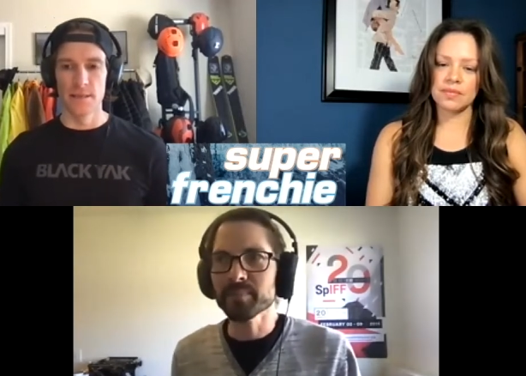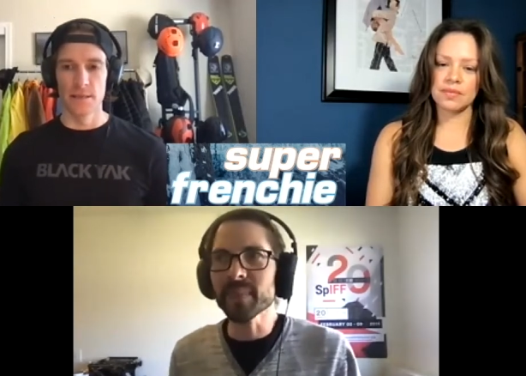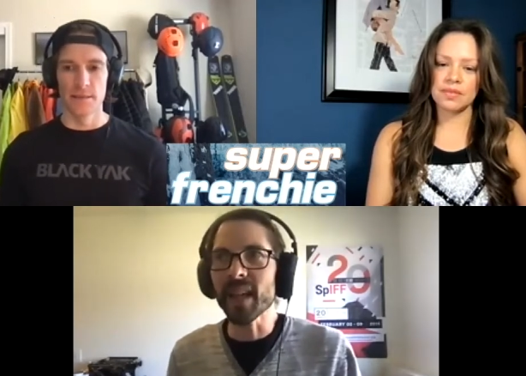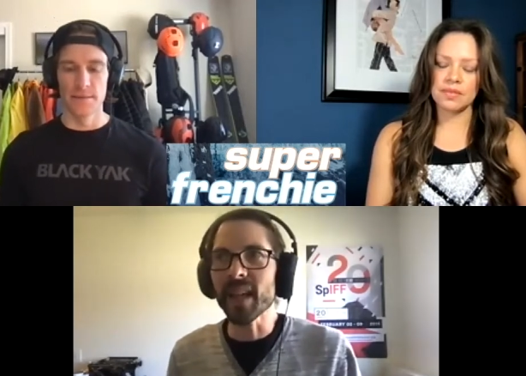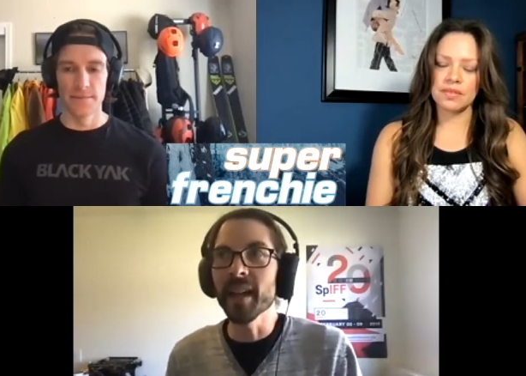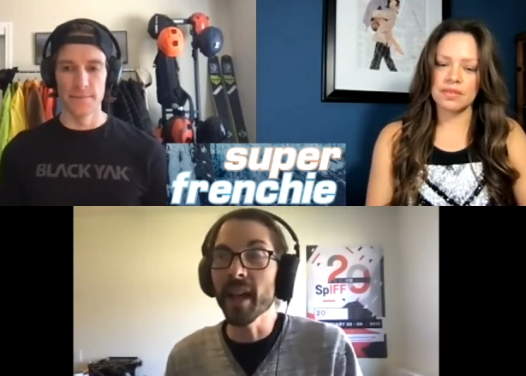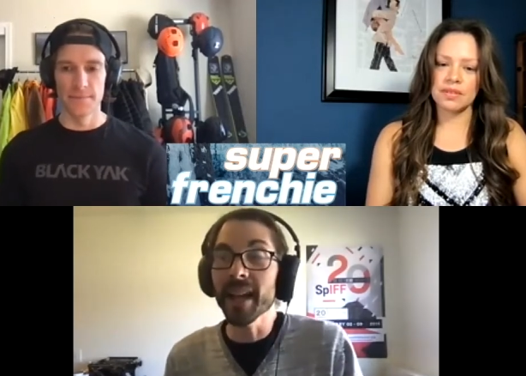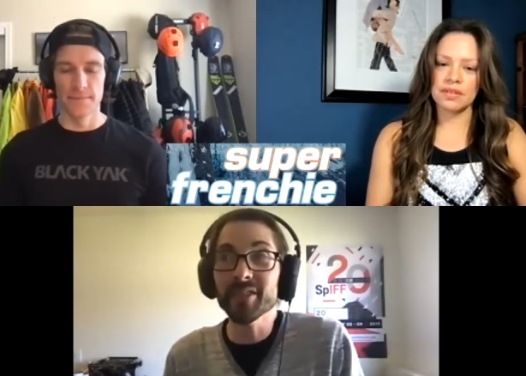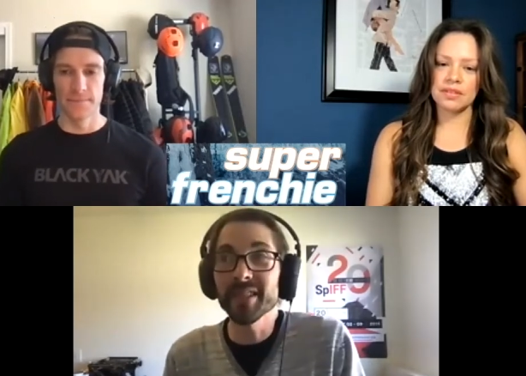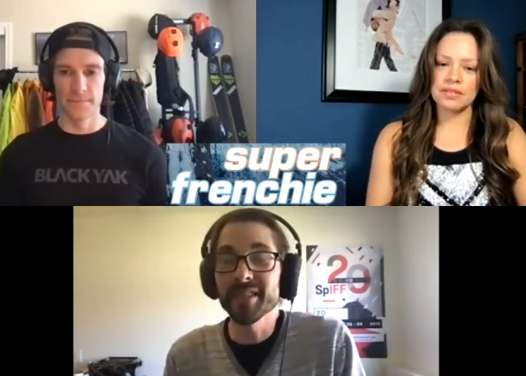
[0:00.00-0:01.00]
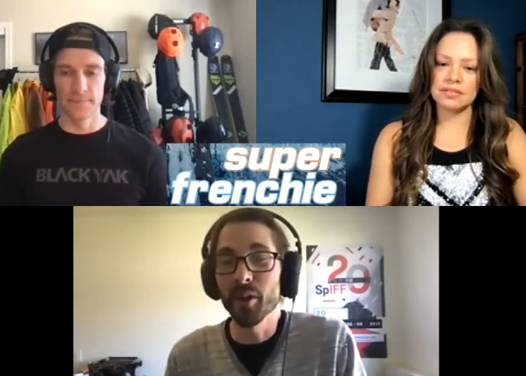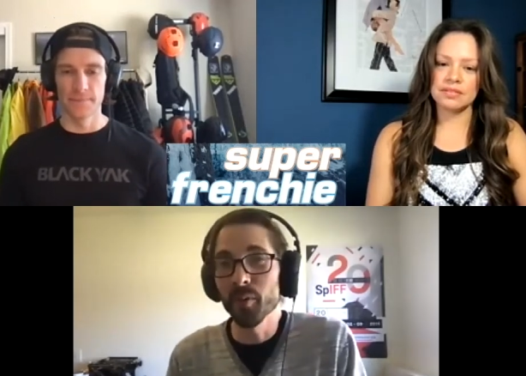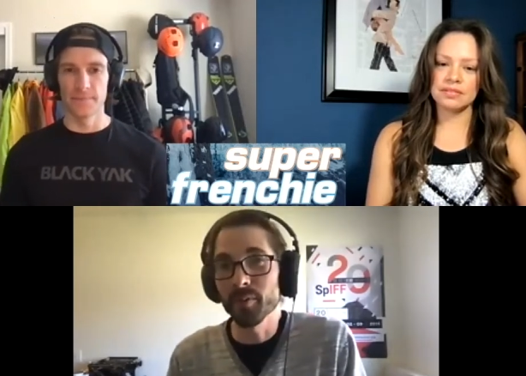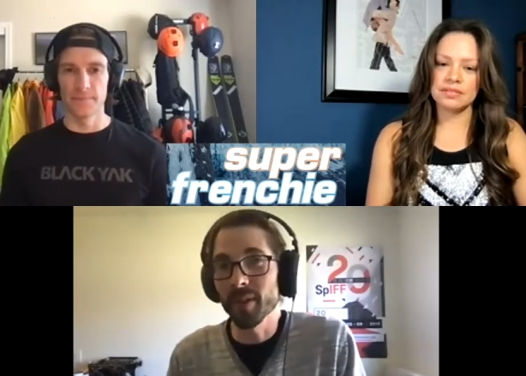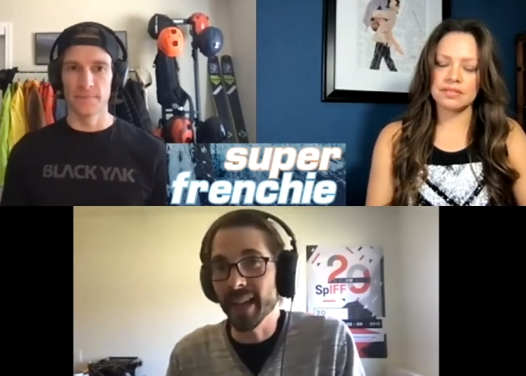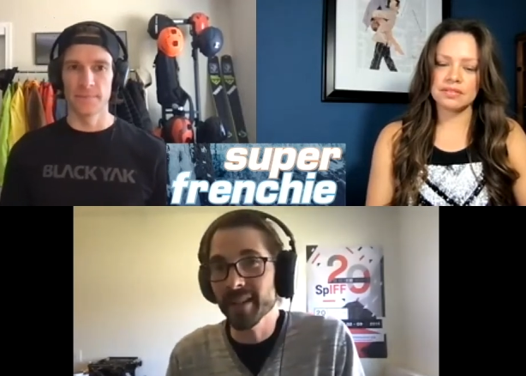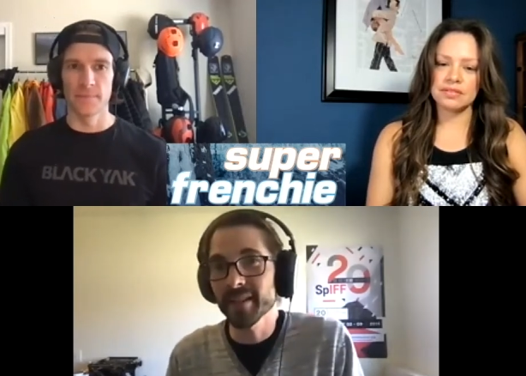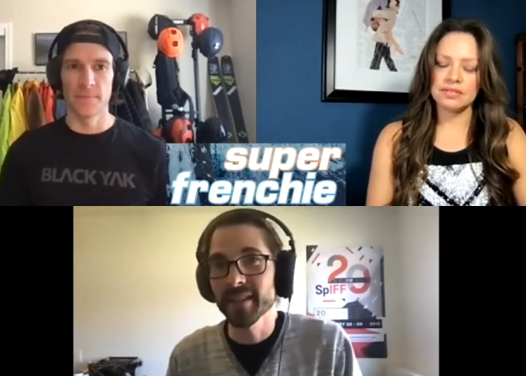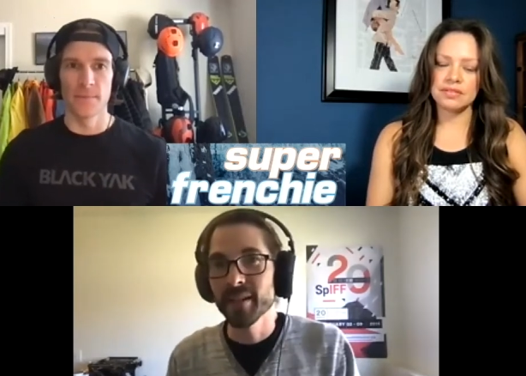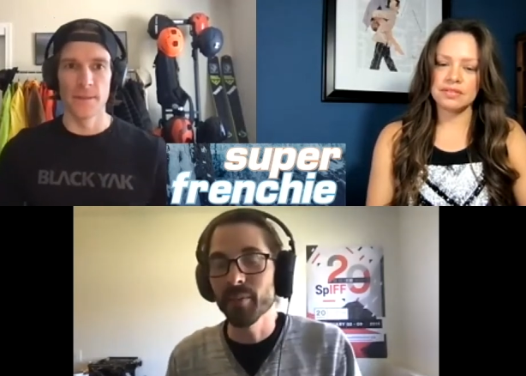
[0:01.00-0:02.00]
Speaker 1: I, I actually don't like
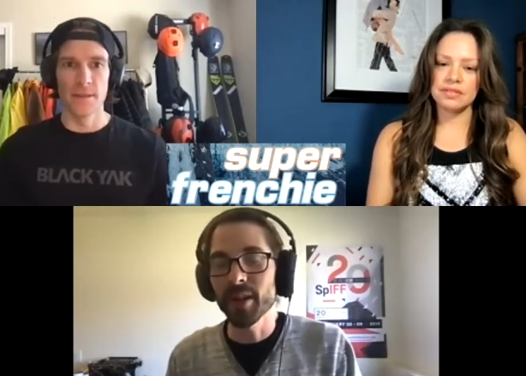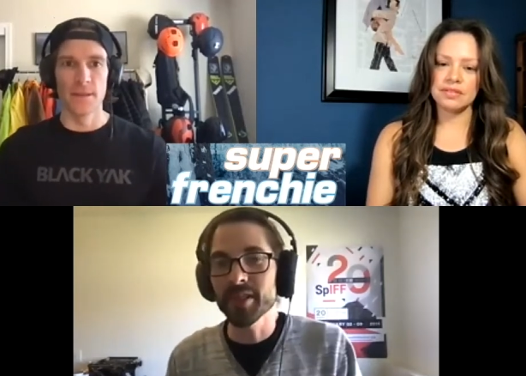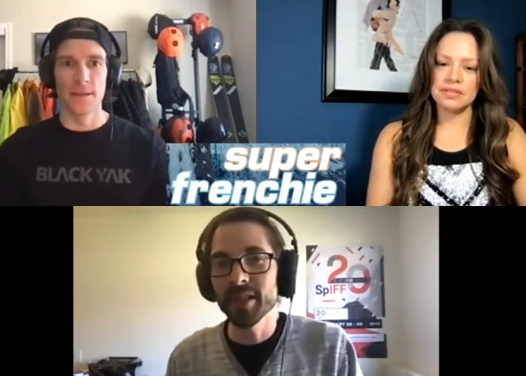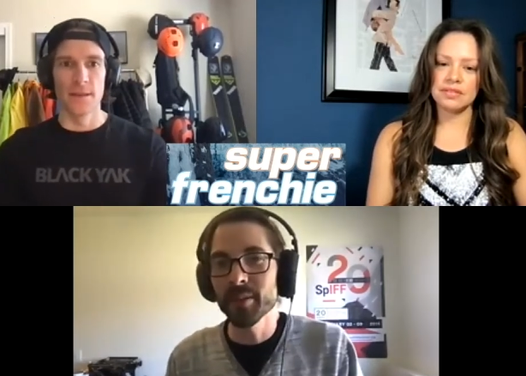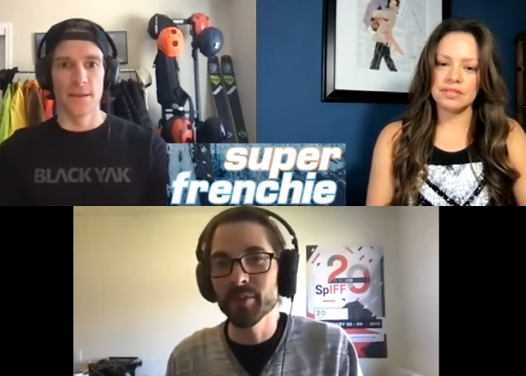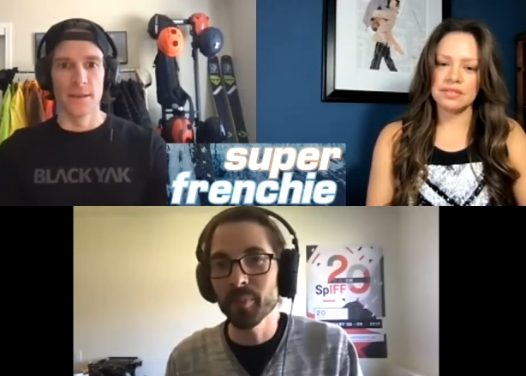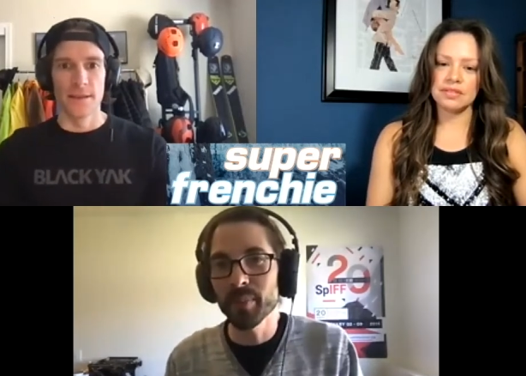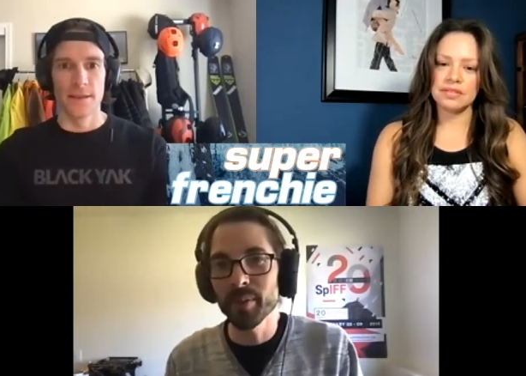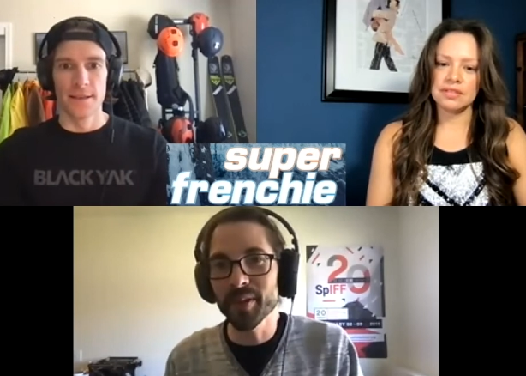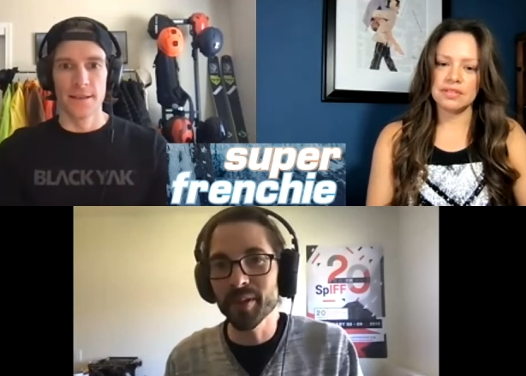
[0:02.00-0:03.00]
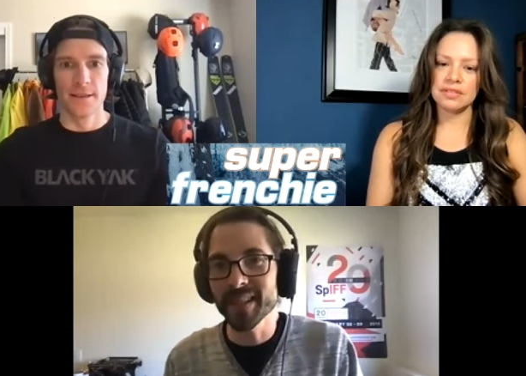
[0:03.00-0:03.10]
watching him jump in person.